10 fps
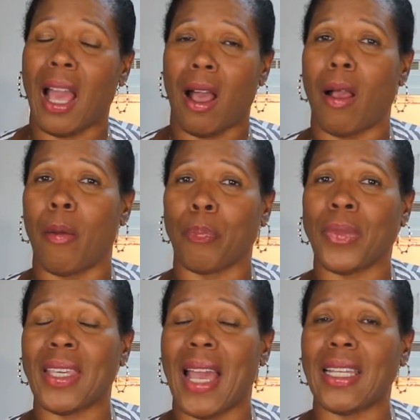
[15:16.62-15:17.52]
um,
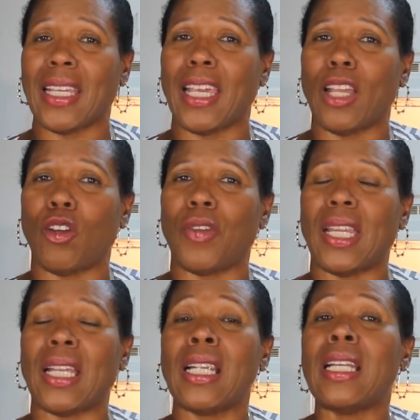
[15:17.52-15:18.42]
candy cane over
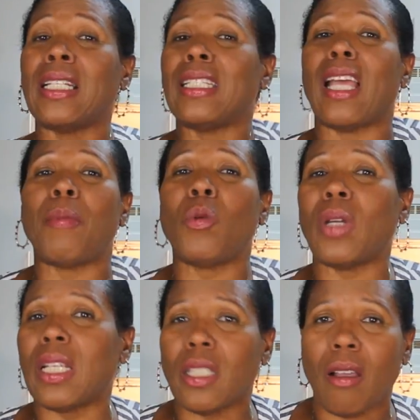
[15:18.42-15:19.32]
there, tell me
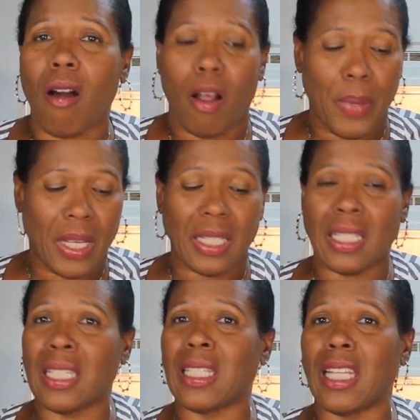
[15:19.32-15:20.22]
what it's called, because
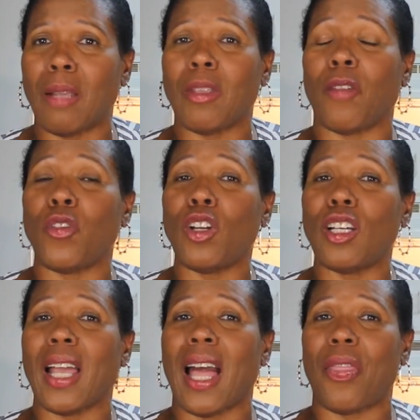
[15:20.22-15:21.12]
it's the same thing. If you
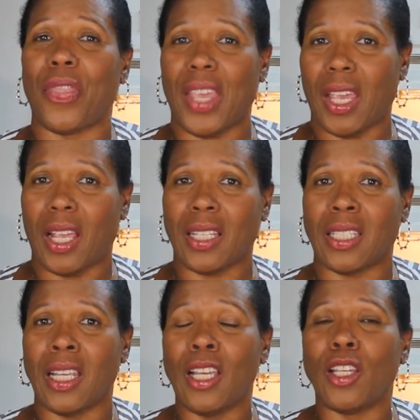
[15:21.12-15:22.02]
look at
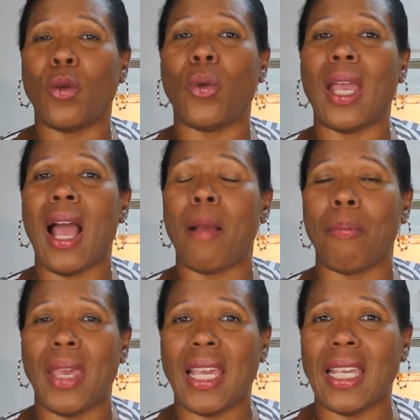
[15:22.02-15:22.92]
this, the way
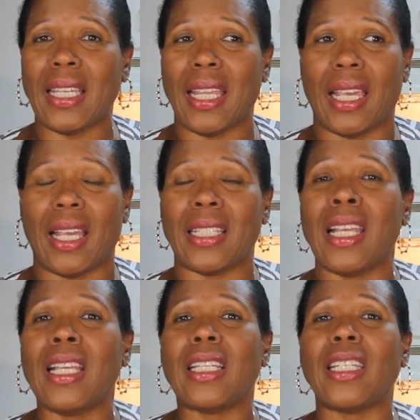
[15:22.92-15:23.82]
I'm making this,
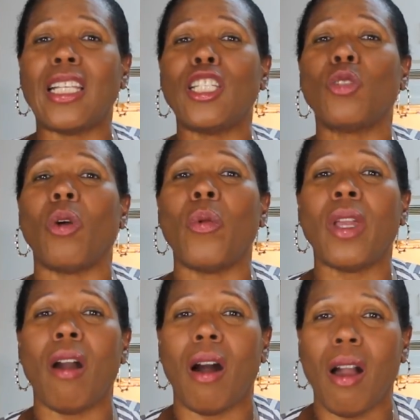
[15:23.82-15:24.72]
this is what we
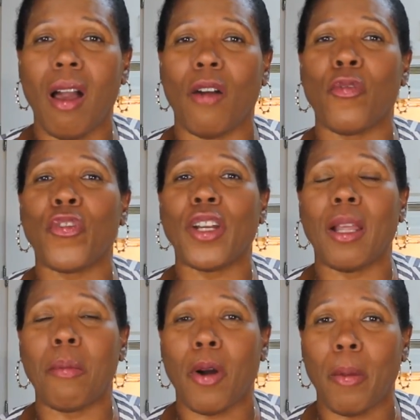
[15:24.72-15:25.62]
call comfort
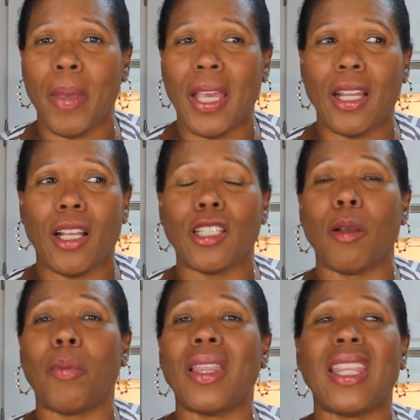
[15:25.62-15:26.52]
in Barbados,
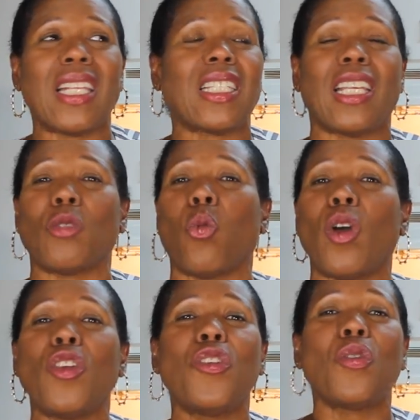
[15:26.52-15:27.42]
but this is
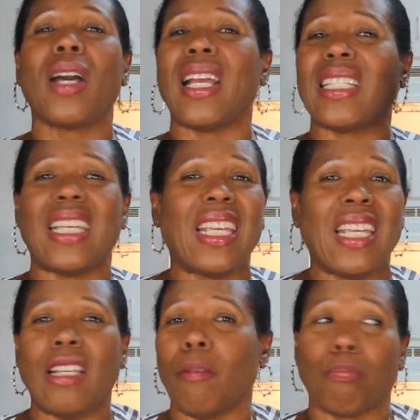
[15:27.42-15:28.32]
what you guys
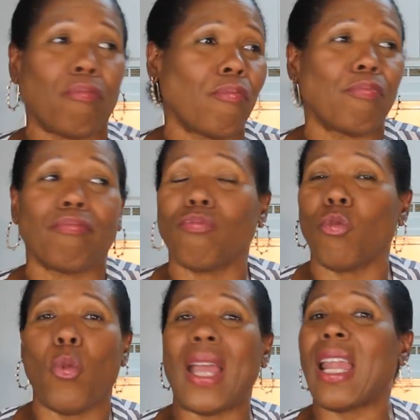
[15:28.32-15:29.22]
eat
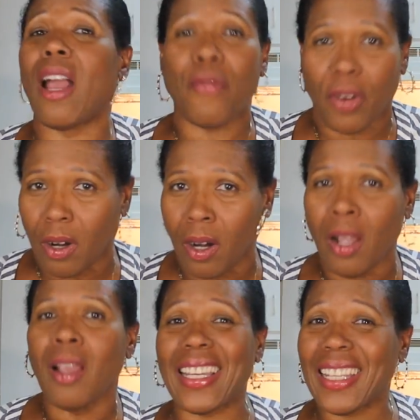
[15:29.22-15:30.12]

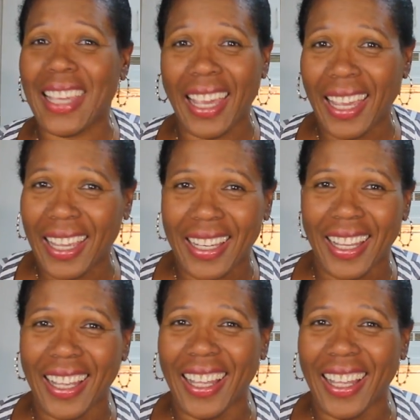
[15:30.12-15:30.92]
whenever. Candy cane.